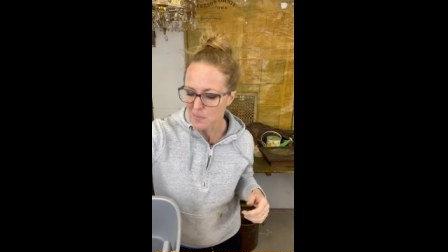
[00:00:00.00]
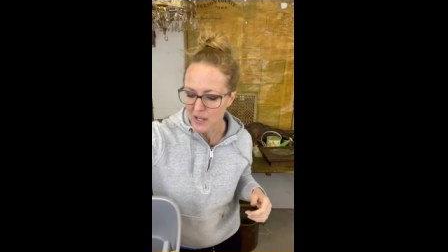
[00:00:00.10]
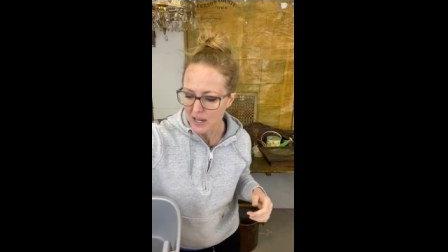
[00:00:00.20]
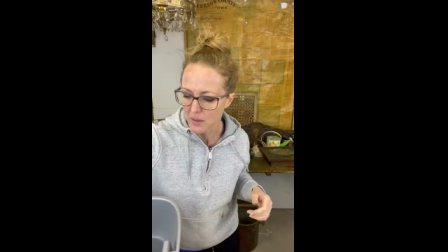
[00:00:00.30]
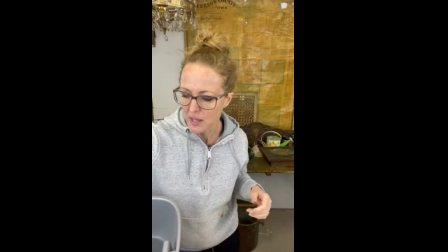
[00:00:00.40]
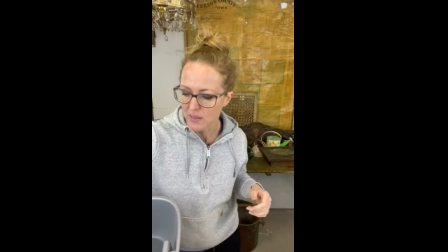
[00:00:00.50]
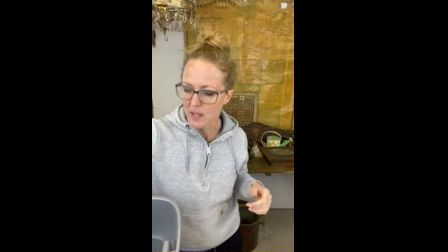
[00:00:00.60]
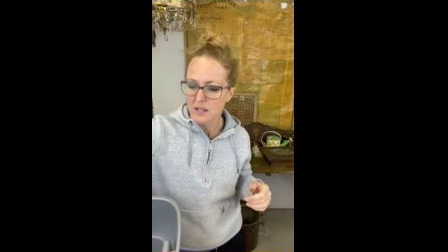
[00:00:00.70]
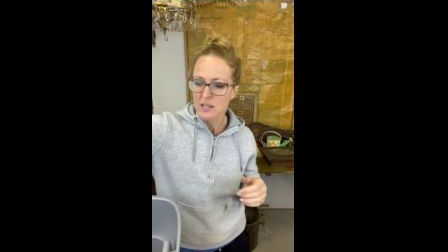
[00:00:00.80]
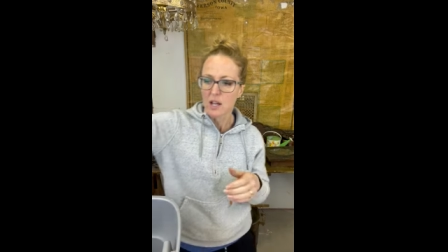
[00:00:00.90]
I think
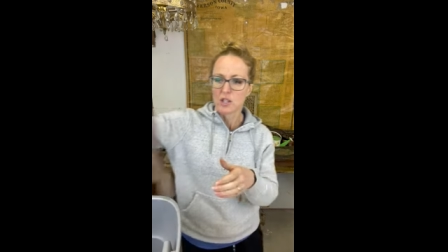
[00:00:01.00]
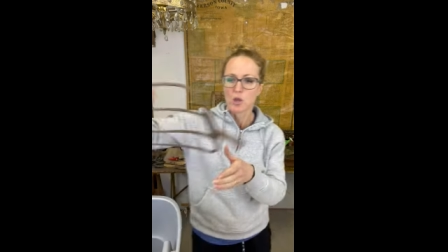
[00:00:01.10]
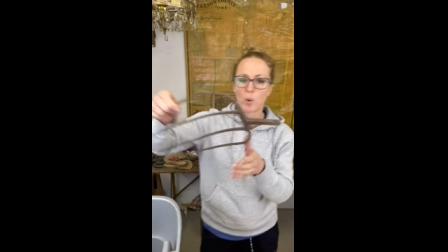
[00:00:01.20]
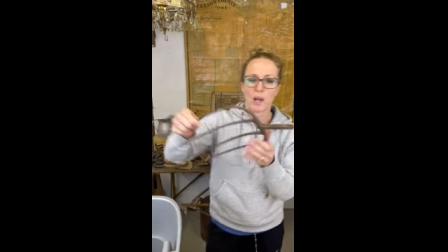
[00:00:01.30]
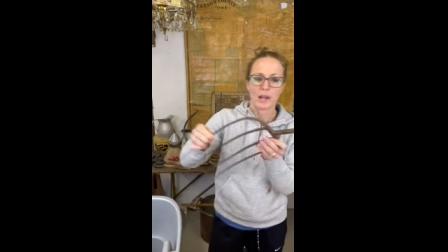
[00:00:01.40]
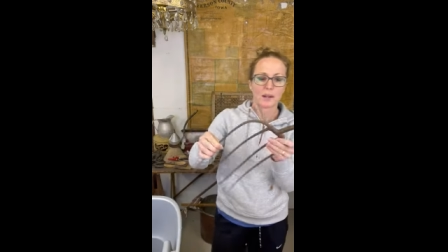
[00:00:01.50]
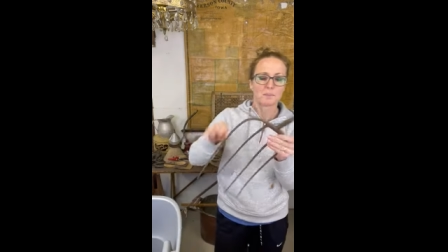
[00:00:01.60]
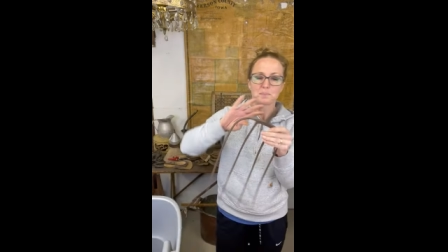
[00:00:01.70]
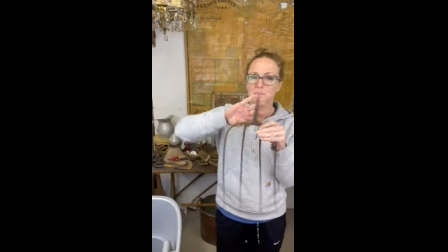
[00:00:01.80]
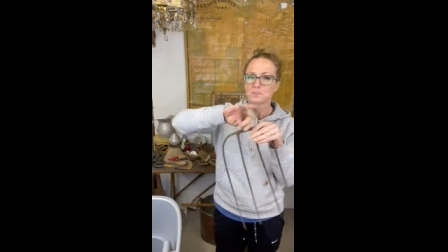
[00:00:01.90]
that sells quick.
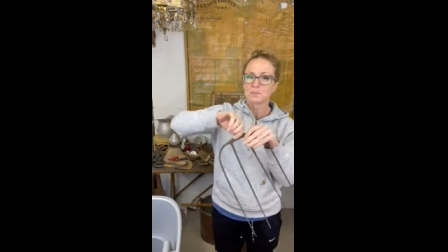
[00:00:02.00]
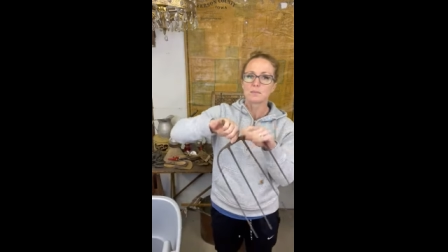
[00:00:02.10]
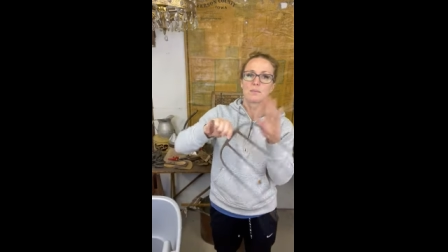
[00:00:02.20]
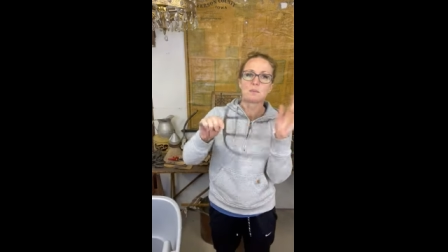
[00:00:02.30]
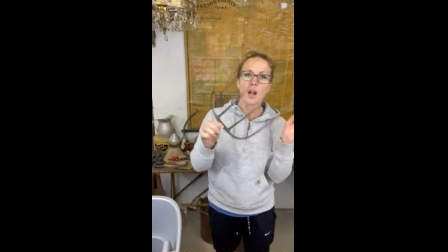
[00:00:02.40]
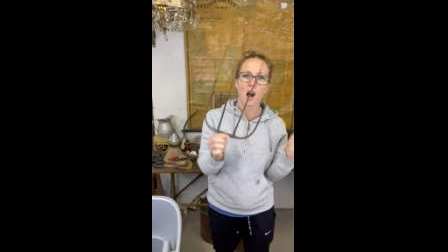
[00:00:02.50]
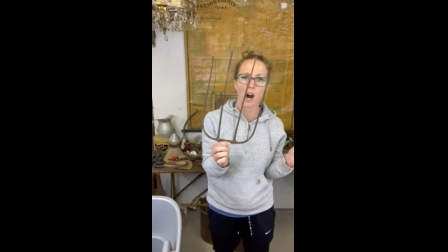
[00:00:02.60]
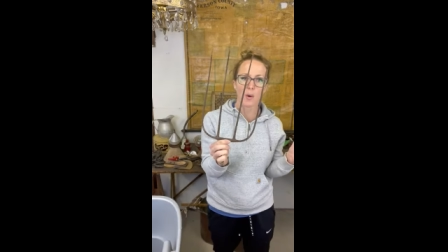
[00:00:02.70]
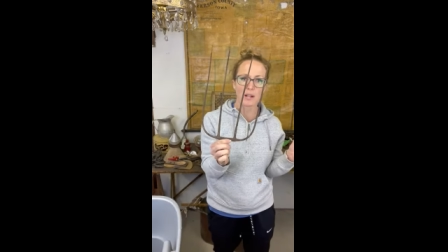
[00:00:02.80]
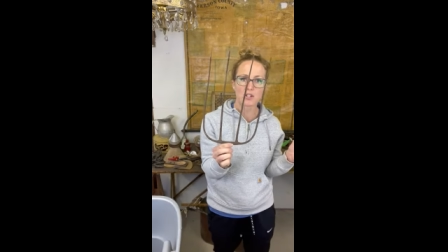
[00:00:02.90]

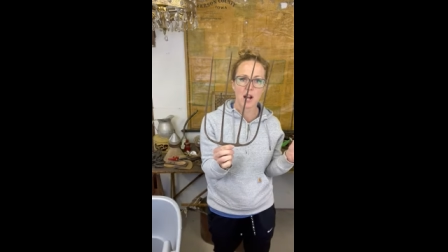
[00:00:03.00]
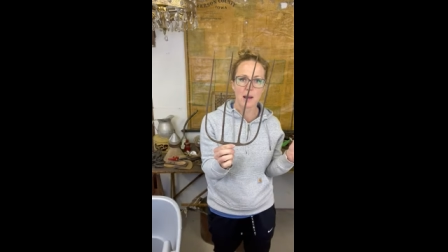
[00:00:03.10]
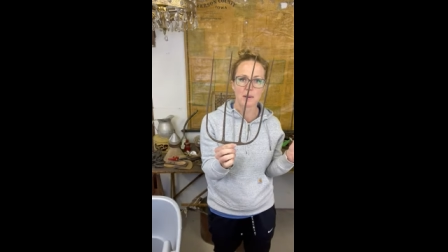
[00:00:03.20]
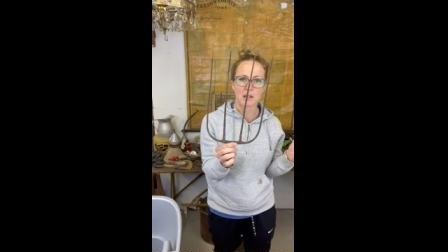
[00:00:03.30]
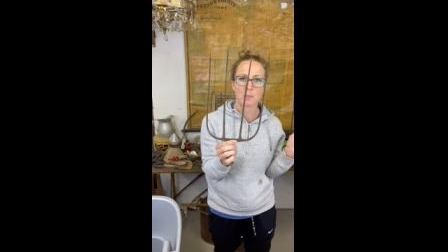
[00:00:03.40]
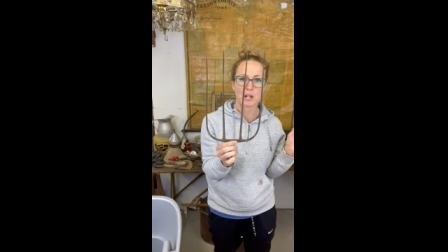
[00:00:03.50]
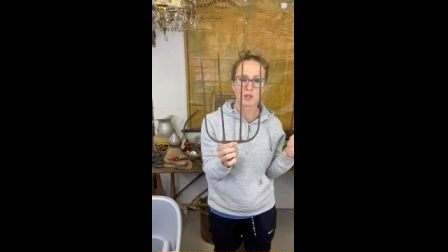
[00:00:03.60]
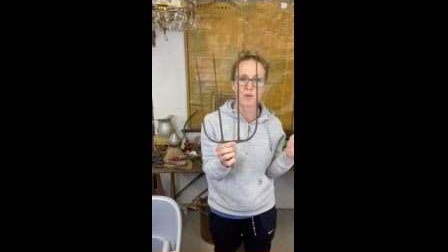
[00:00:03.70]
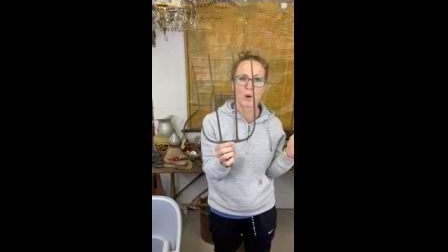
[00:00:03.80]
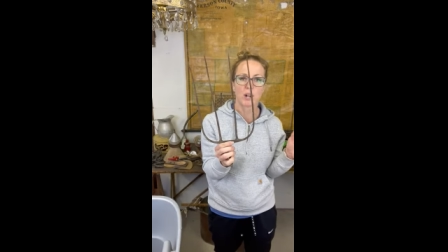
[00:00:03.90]
Always grabbing the
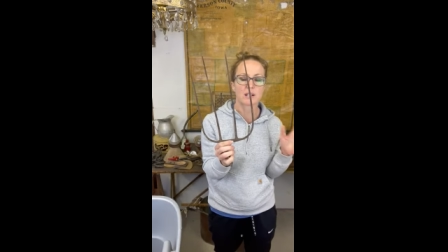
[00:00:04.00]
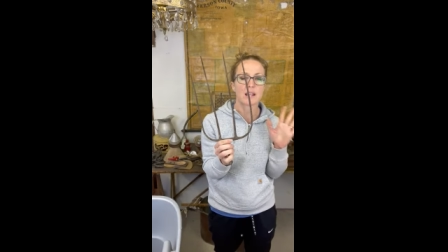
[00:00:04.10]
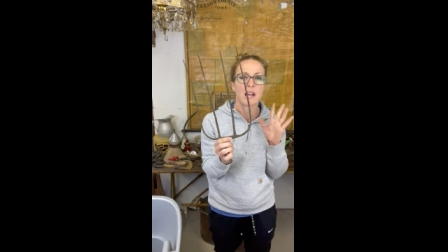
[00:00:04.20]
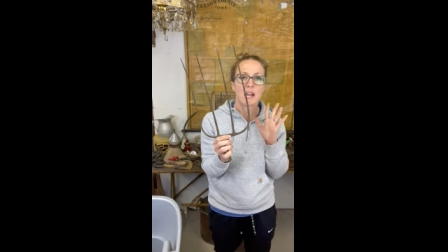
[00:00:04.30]
pitchforks.